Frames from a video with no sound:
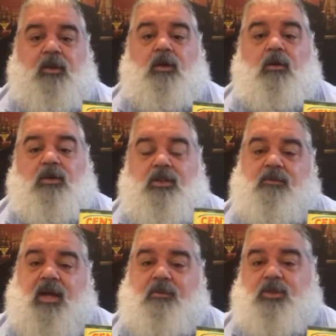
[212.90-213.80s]
Or
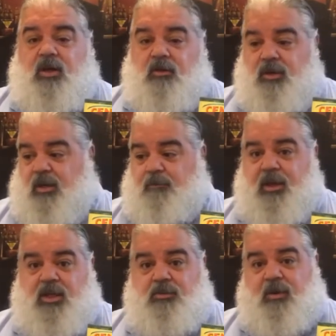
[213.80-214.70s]
sometimes, you know, in a
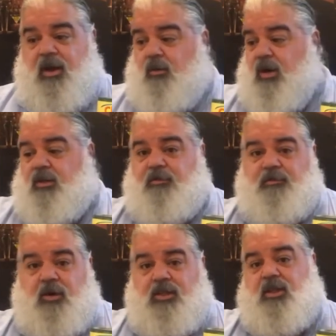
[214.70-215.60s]
pinch, maybe I don't want to
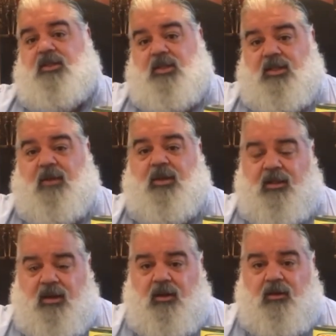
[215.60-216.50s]
defrost it. It's going to take me a
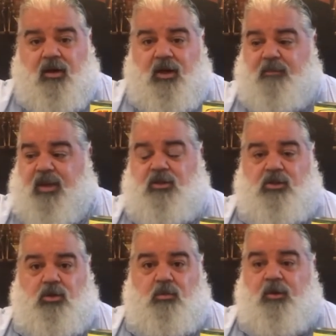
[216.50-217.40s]
little longer to make the
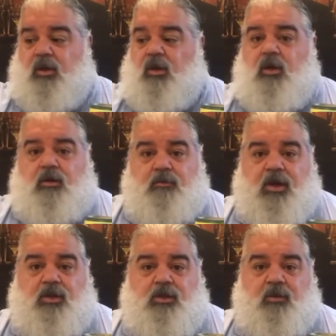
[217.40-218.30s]
soup by
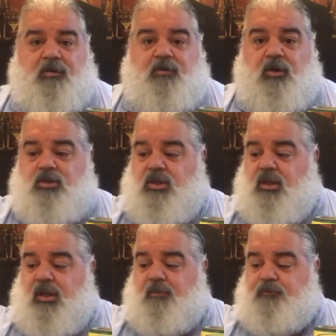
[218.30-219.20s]
using my frozen
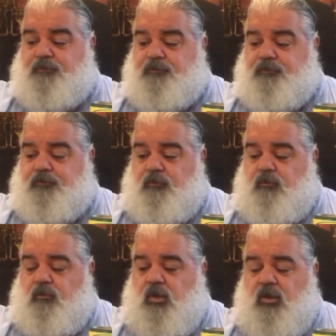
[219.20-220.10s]
um,
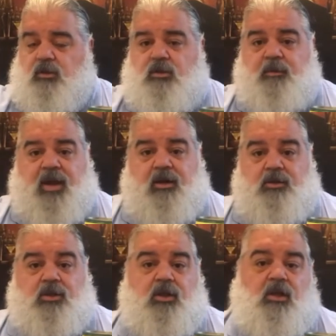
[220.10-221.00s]

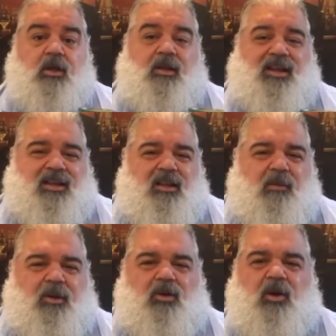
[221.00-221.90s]
tomatoes a little
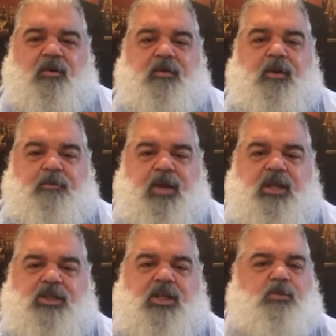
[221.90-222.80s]
bit longer. If I'm in a
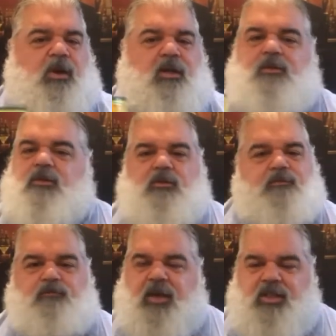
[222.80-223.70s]
pinch, I just want to
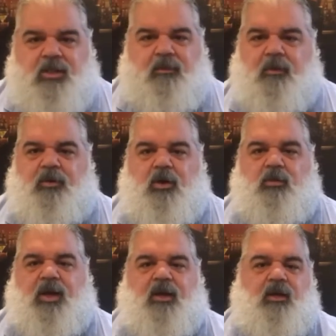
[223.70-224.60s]
mix some up real
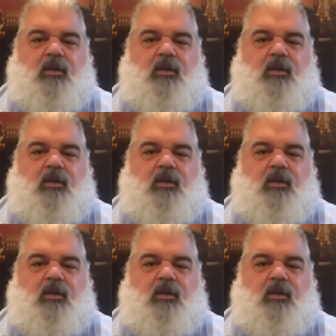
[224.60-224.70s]
quick.